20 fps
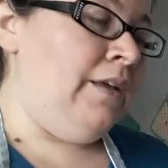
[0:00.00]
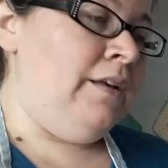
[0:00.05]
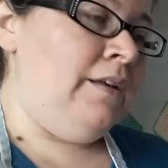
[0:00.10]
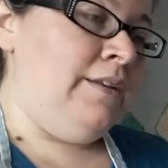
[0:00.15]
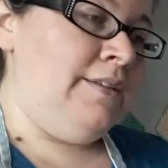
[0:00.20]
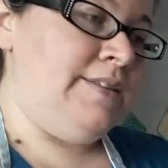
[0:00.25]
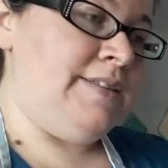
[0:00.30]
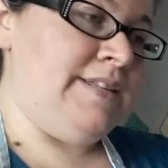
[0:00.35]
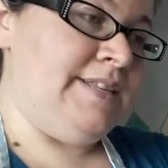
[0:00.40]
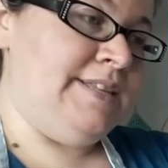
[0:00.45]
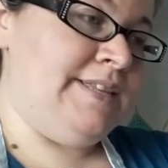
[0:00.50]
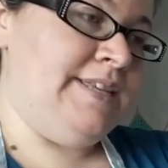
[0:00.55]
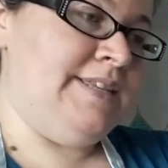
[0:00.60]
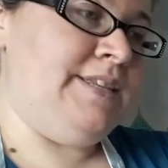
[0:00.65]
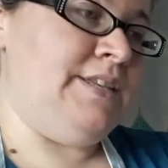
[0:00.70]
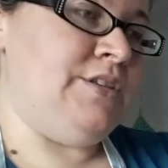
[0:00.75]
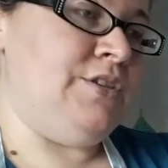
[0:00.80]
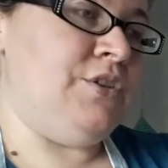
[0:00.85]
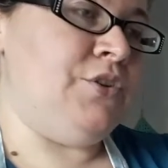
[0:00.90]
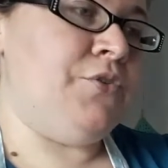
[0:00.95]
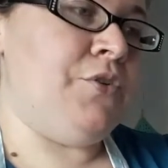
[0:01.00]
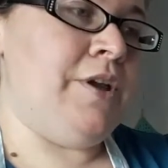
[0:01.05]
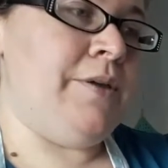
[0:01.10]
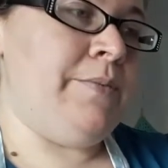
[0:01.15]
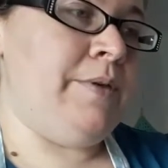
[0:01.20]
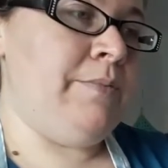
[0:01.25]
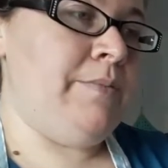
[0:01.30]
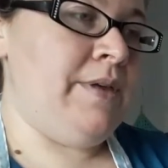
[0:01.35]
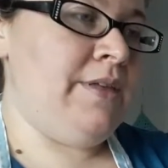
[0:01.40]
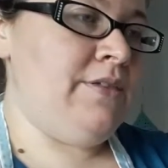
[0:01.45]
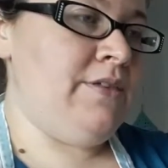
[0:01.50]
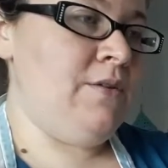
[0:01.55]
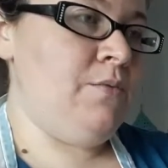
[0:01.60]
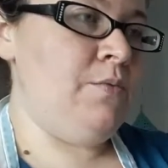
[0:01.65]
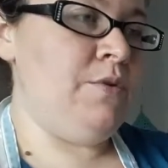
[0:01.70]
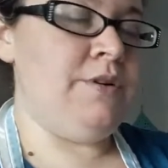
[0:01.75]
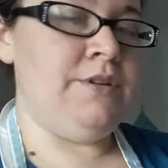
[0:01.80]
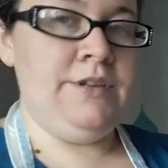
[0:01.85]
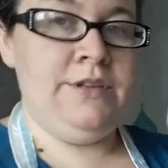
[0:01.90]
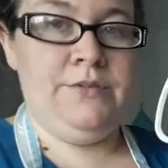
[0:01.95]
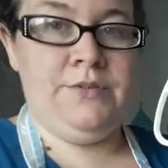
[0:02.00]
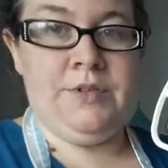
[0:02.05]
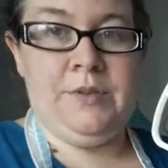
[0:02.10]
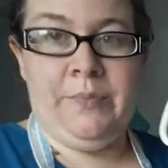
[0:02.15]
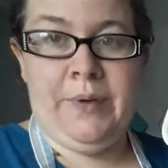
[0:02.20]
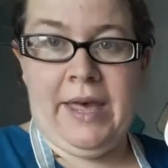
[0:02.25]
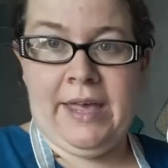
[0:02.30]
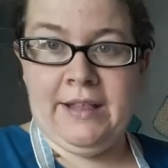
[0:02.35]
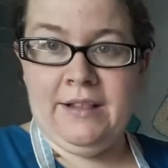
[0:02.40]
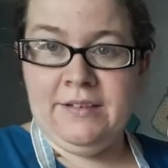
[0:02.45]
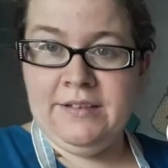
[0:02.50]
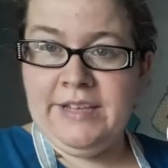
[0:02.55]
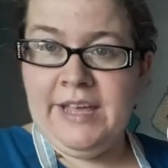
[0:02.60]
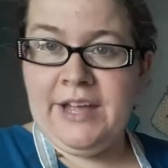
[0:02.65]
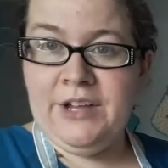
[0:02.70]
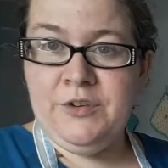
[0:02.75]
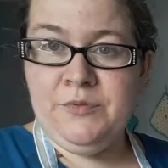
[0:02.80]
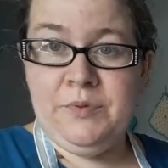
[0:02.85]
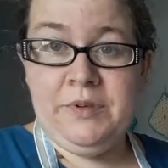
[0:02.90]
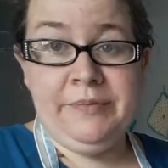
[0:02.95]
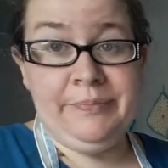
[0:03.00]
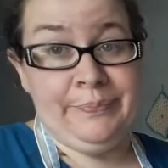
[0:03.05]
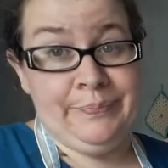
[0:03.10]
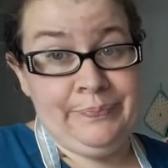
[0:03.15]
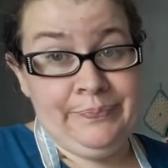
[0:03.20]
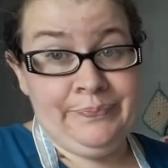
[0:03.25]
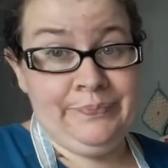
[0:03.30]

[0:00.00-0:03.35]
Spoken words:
Since this is the creaming method, we're going to use the paddle attachment.